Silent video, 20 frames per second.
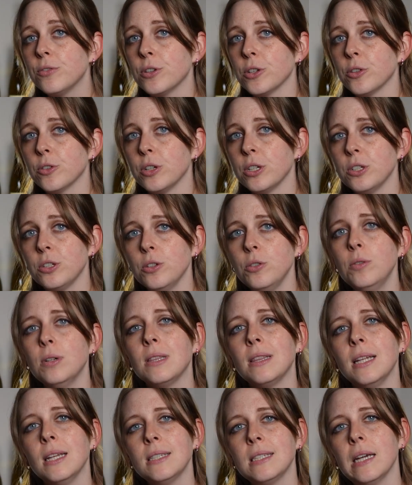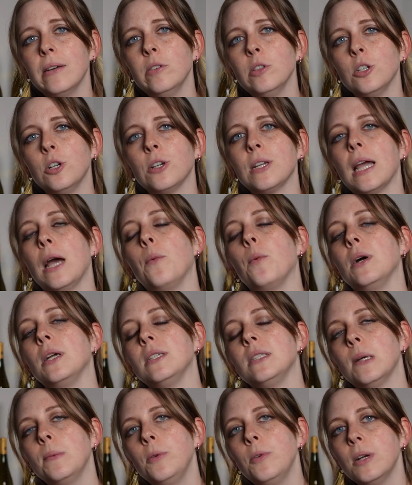further ado, let's have a look at what
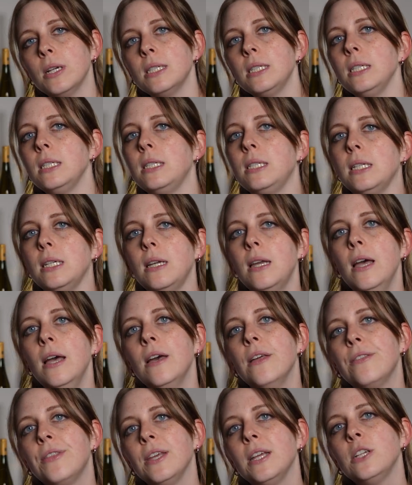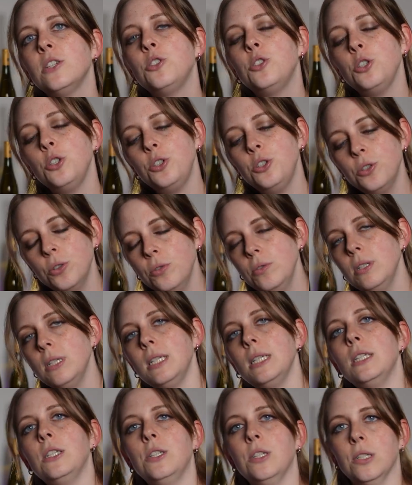WSET thinks you
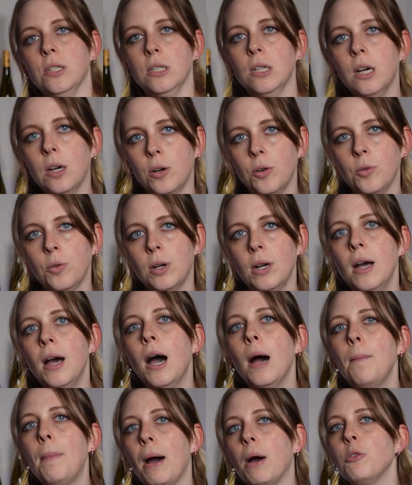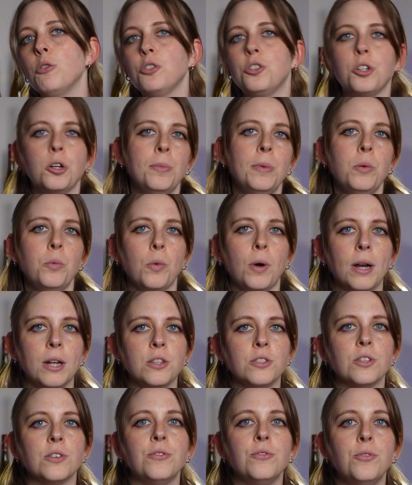need to know about German
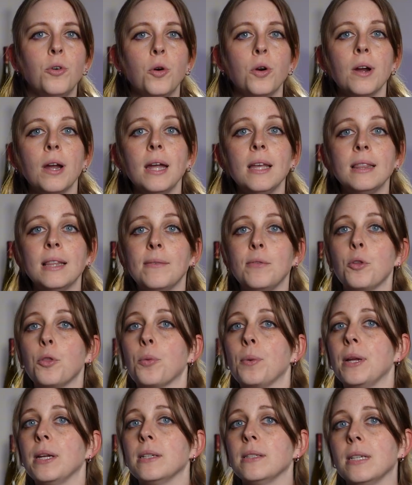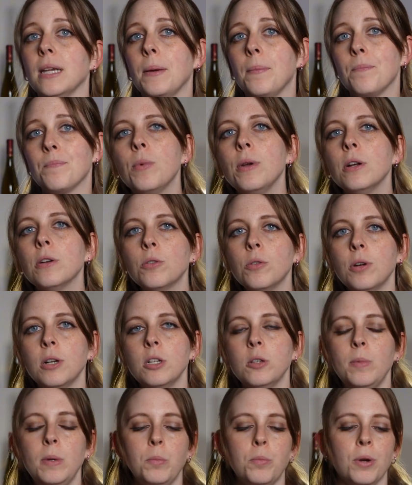wines for a level 3 exam. We are going
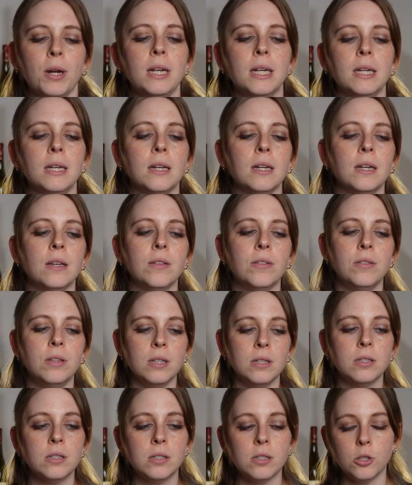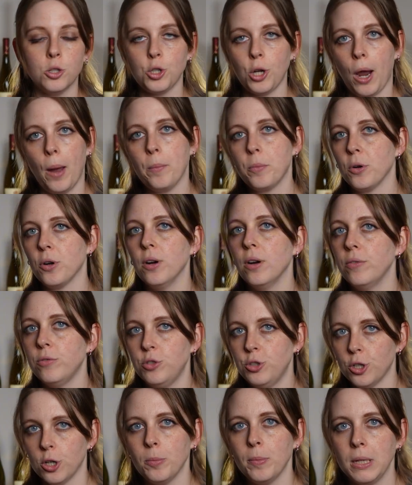to be breaking this chapter of
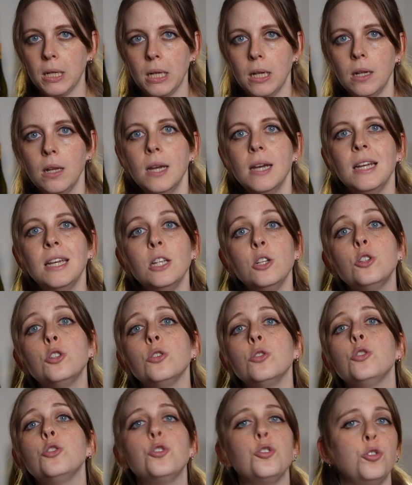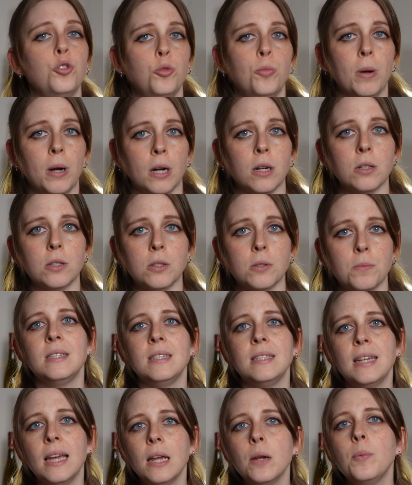Germany into two parts.
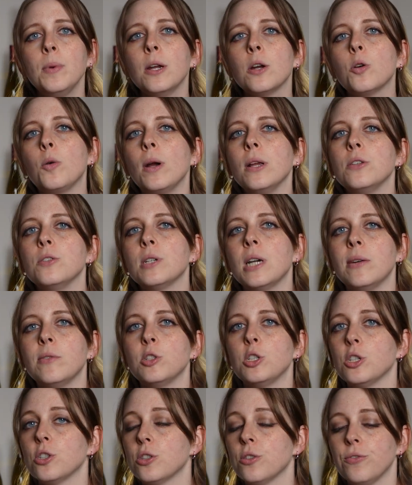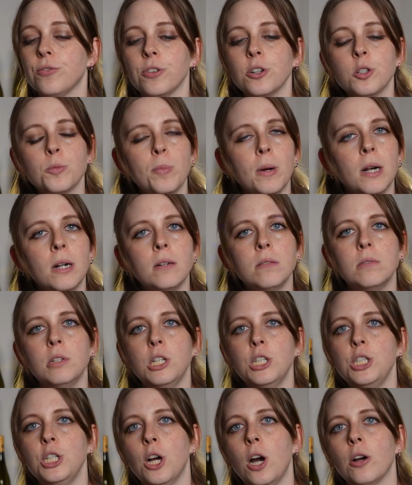Today we are going to cover just the first part,
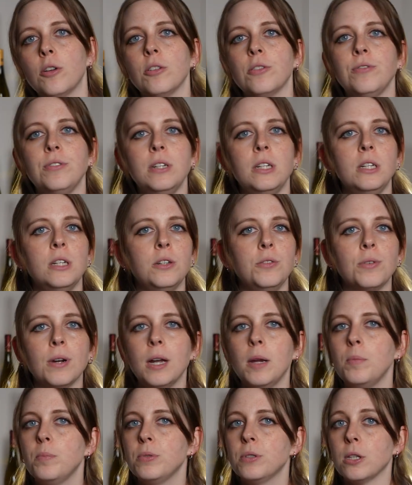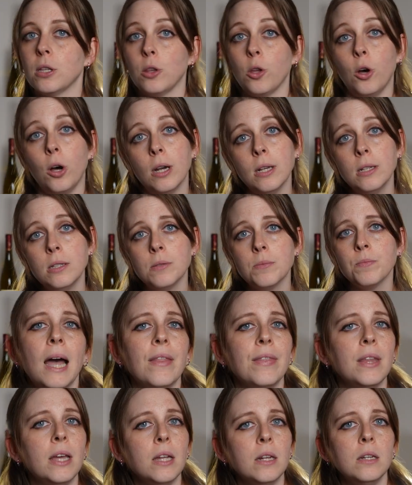geography, grapes, and laws,
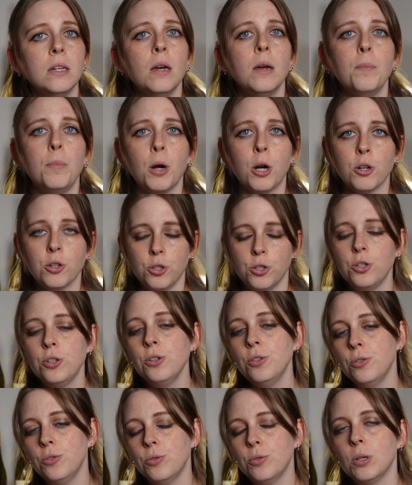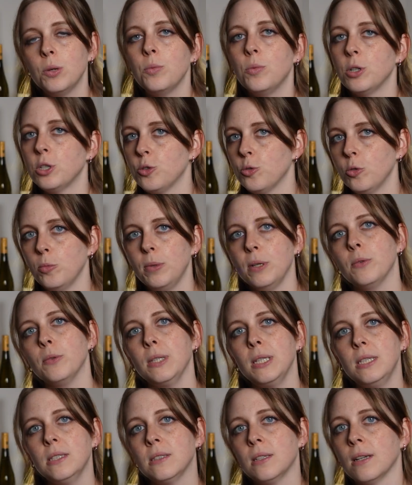and then part 2, which will be
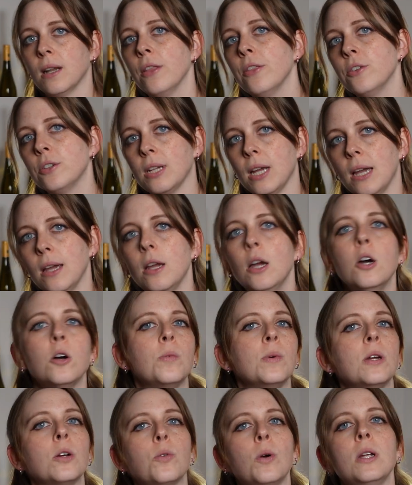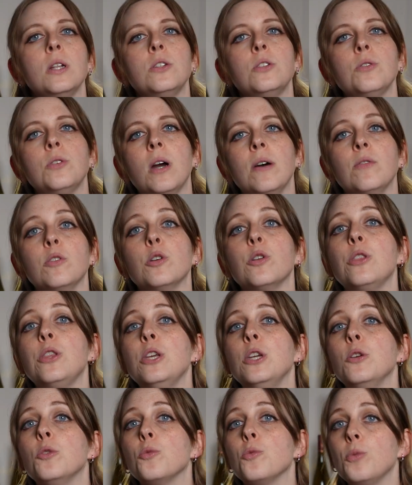released another day, we are going to cover
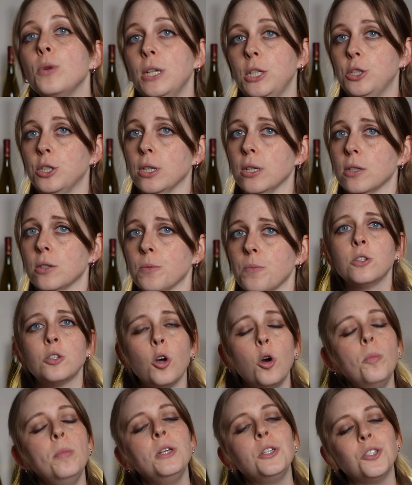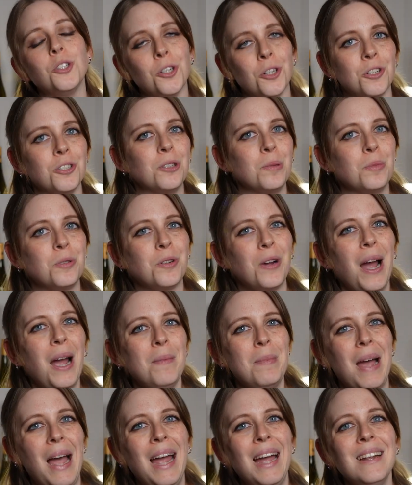the regions. So be sure to
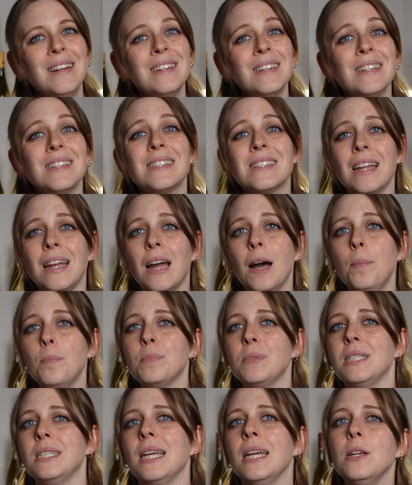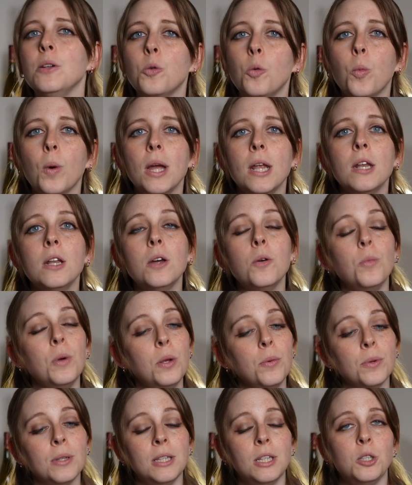subscribe and stay up to date when we
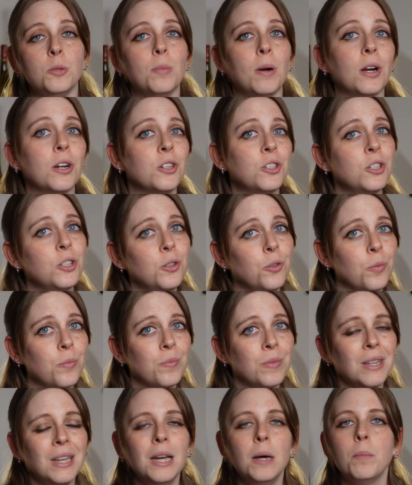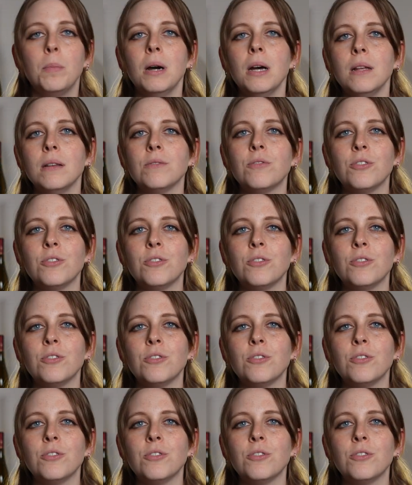release part 2. But